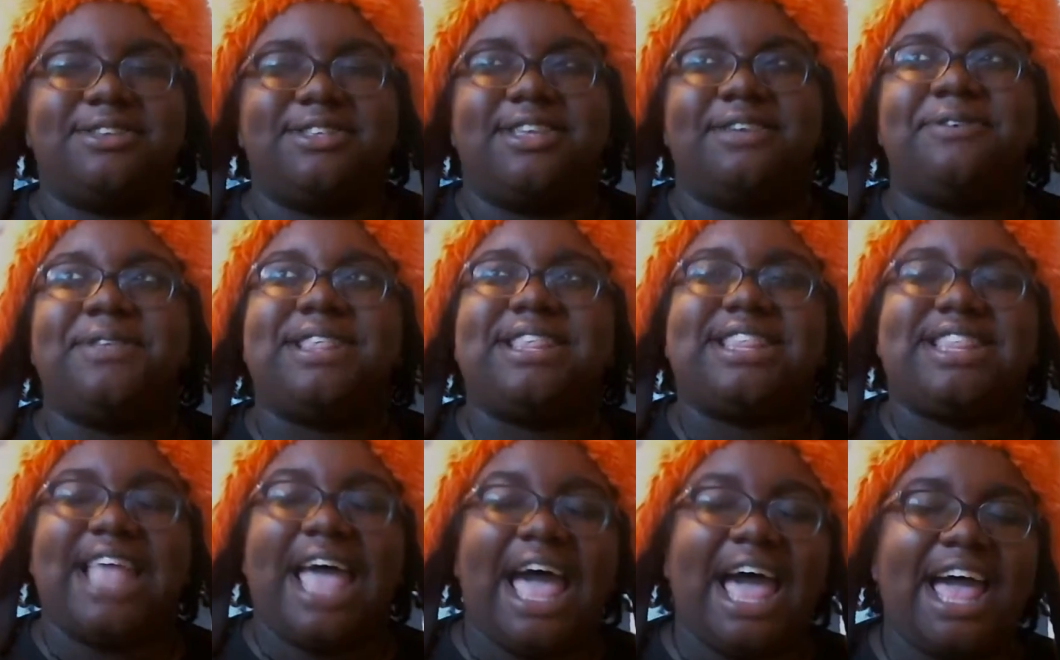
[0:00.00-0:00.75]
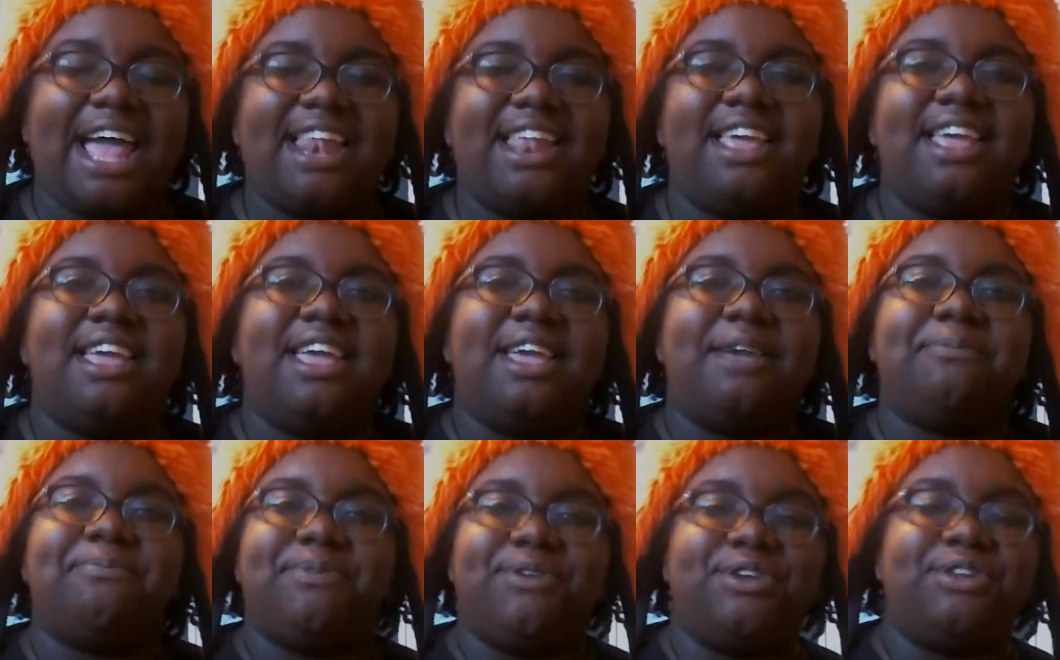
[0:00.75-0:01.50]
it was sad
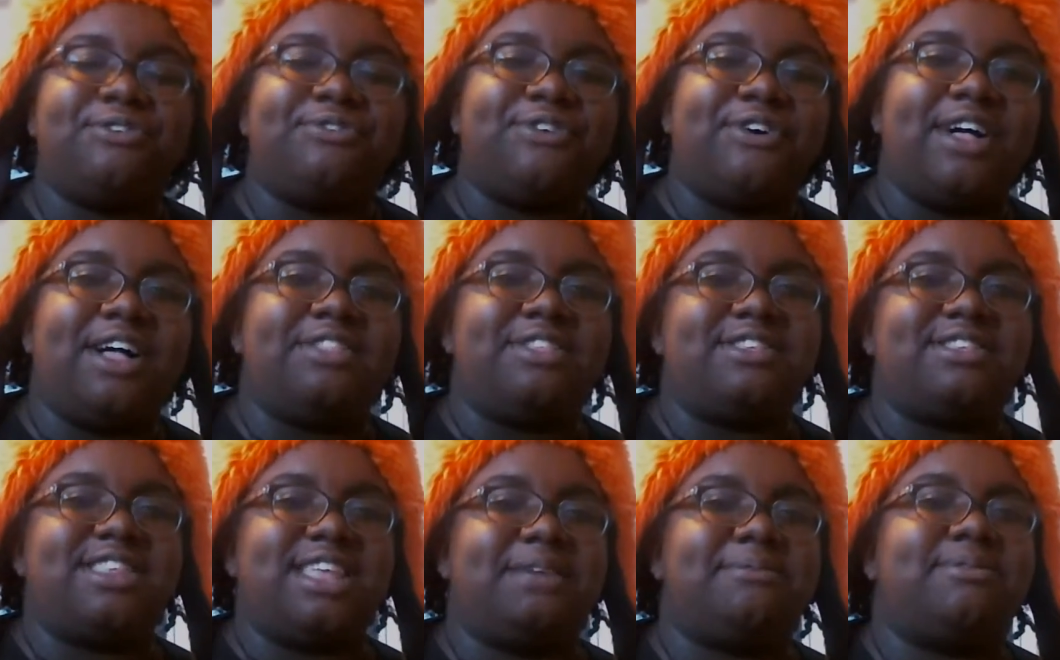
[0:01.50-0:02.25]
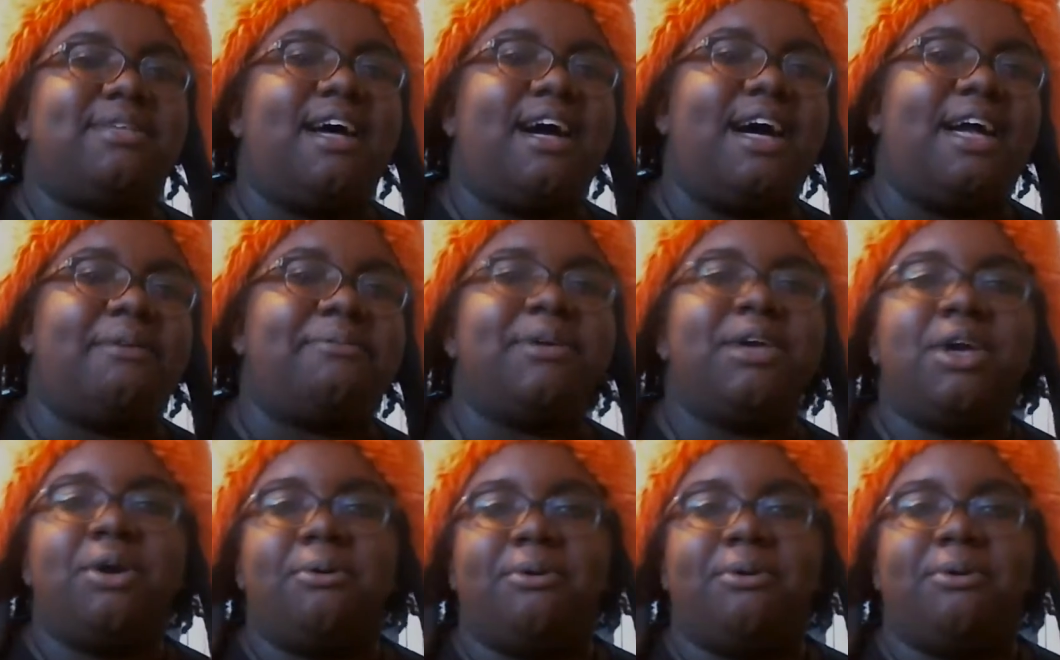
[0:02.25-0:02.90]
and beautiful at the same time